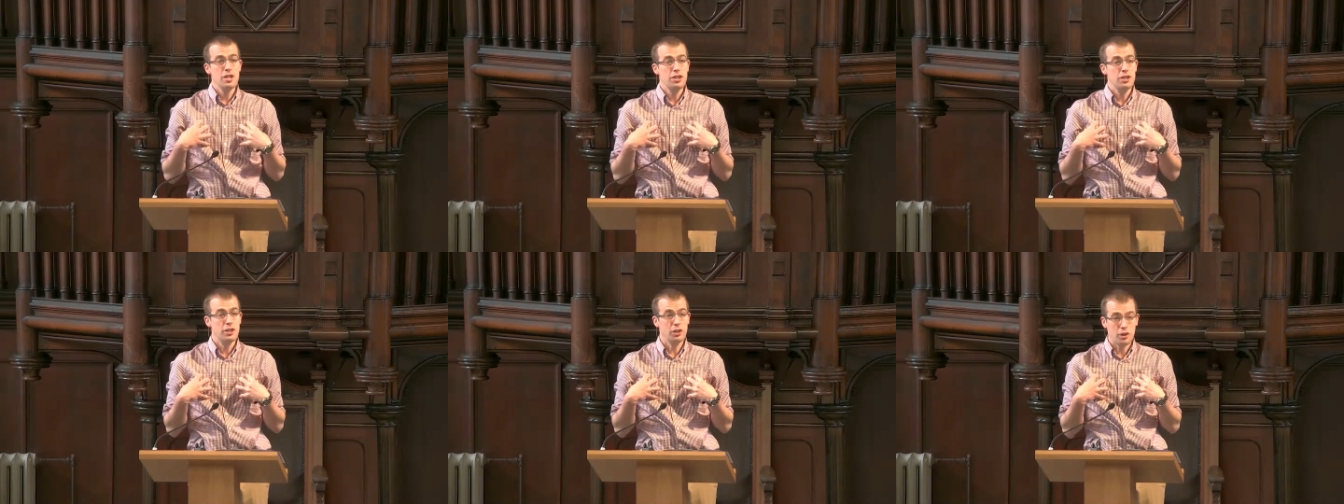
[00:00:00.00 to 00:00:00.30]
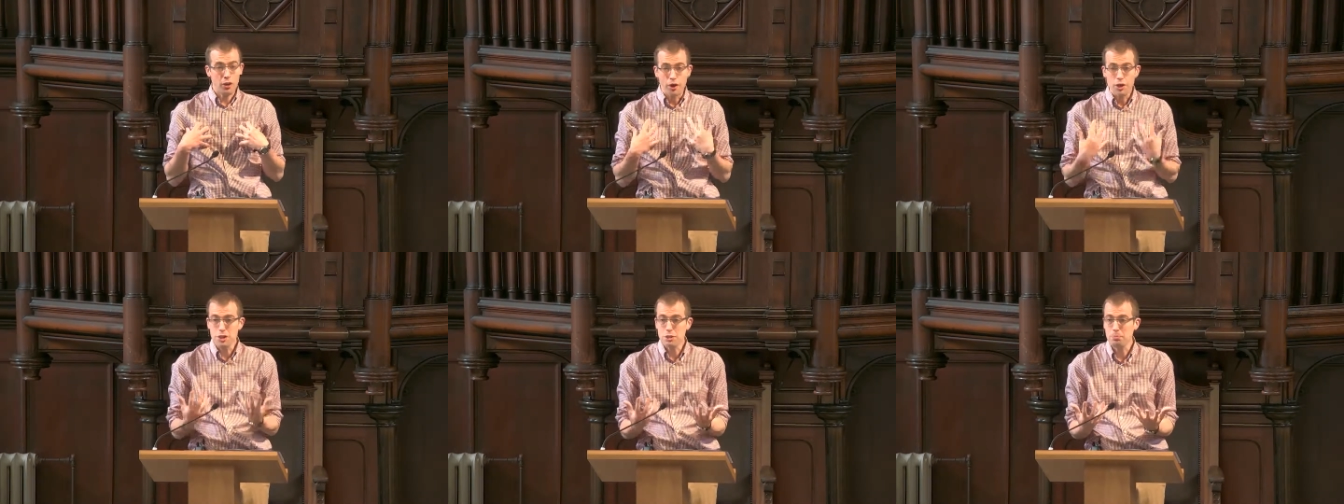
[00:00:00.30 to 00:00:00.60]
the
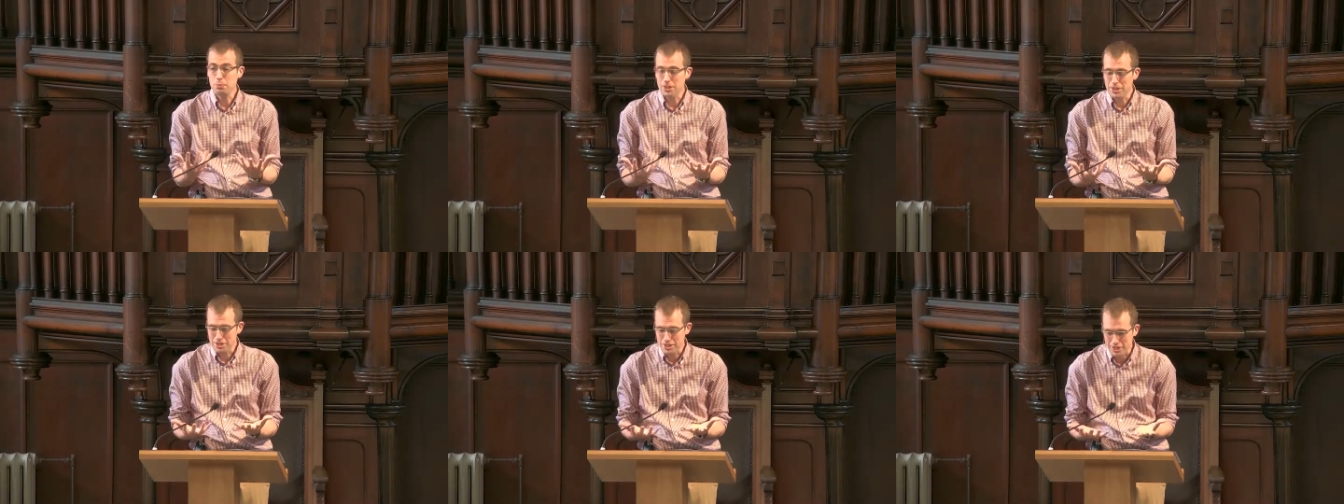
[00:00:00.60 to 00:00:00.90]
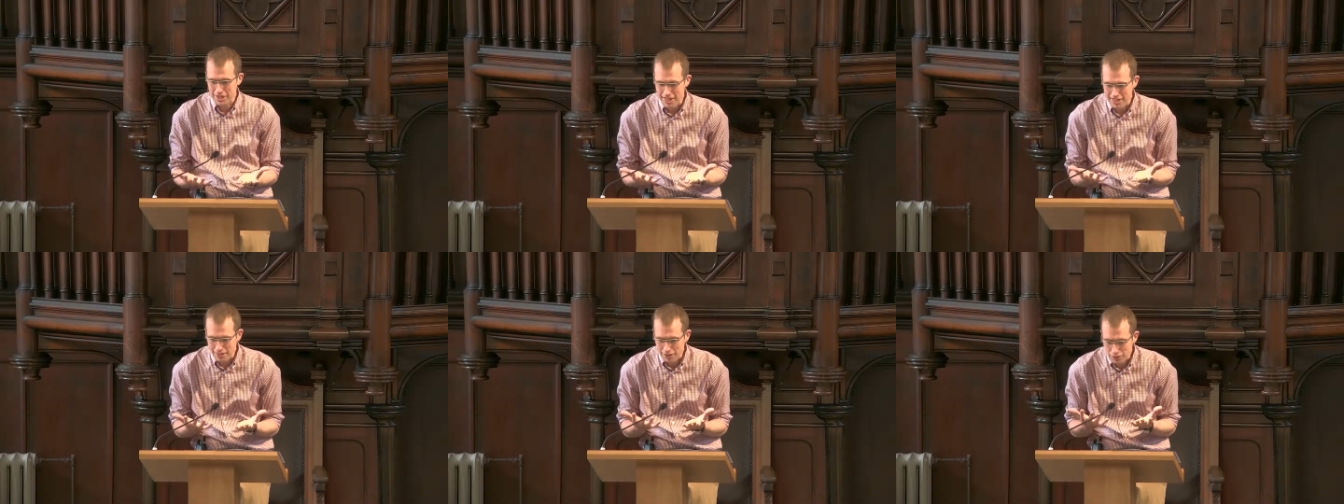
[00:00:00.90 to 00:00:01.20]
gospel is
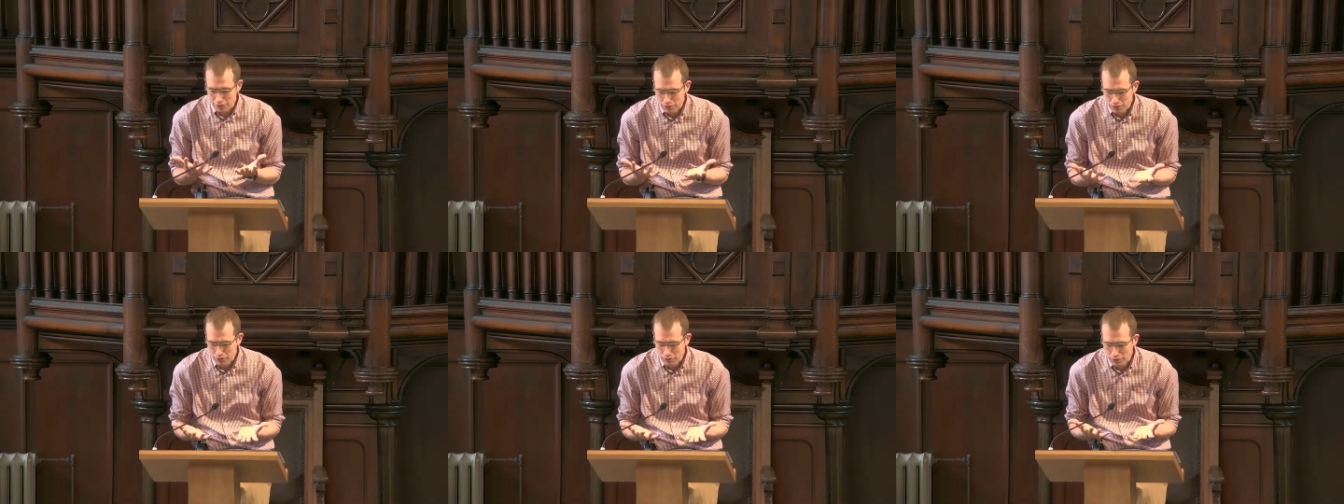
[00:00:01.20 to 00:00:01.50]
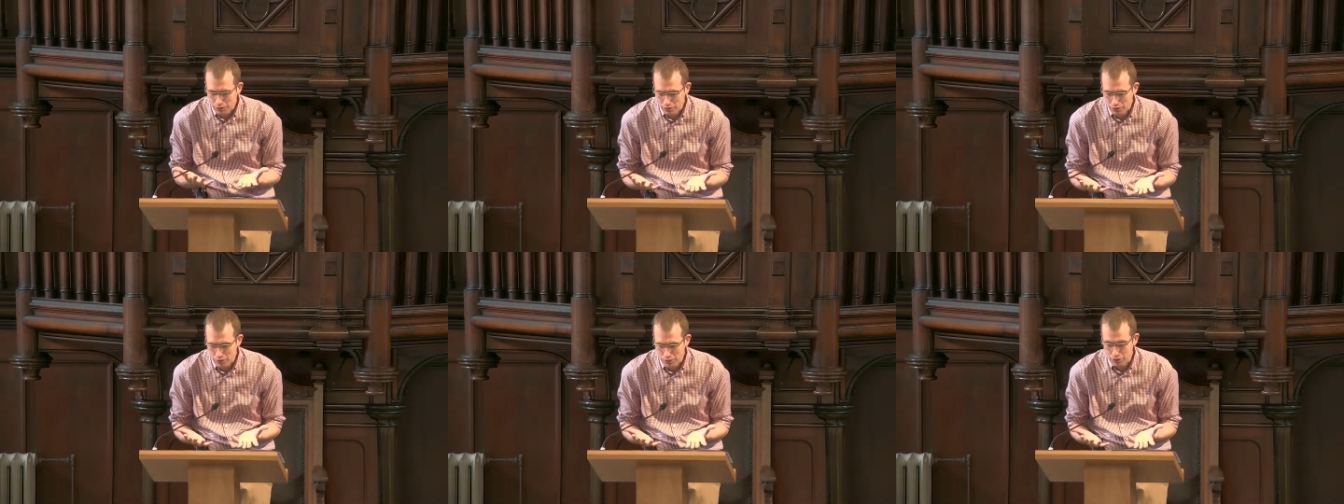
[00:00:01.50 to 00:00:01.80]
saying that you can
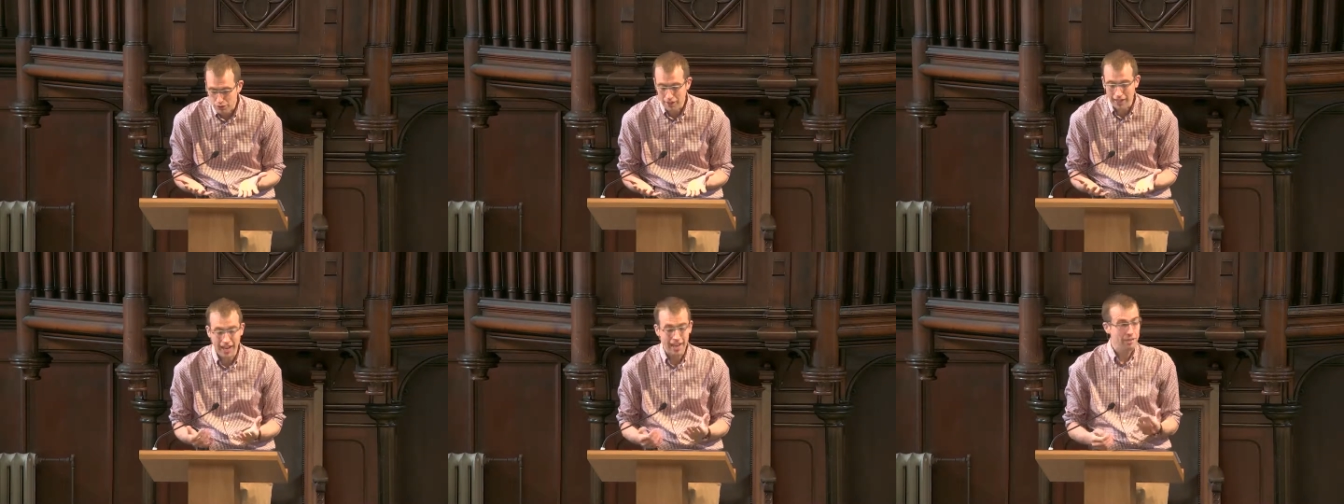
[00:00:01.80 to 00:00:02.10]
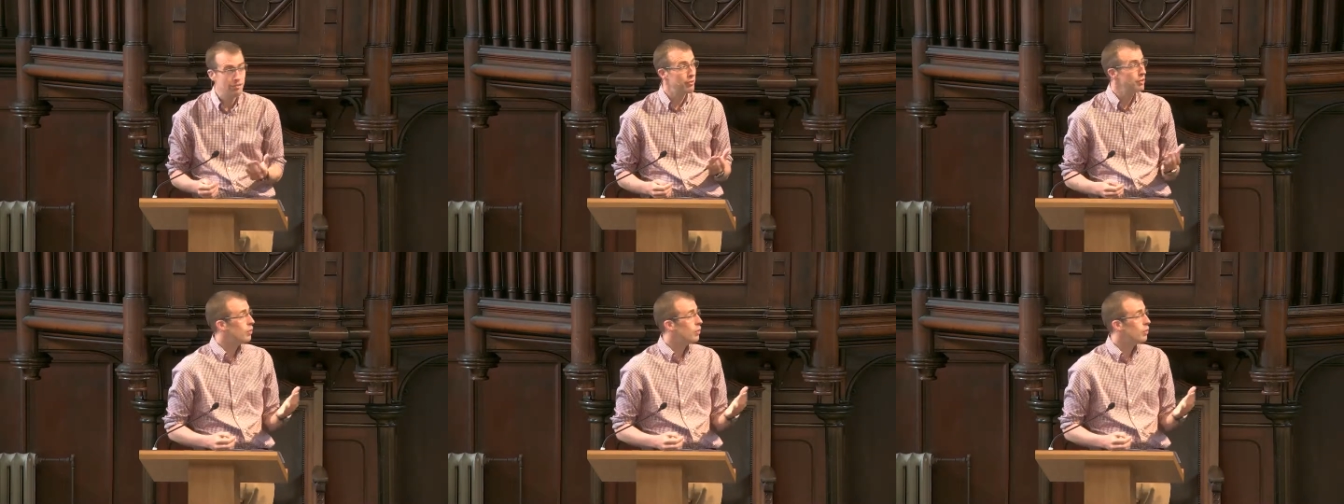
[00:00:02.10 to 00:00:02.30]
go through life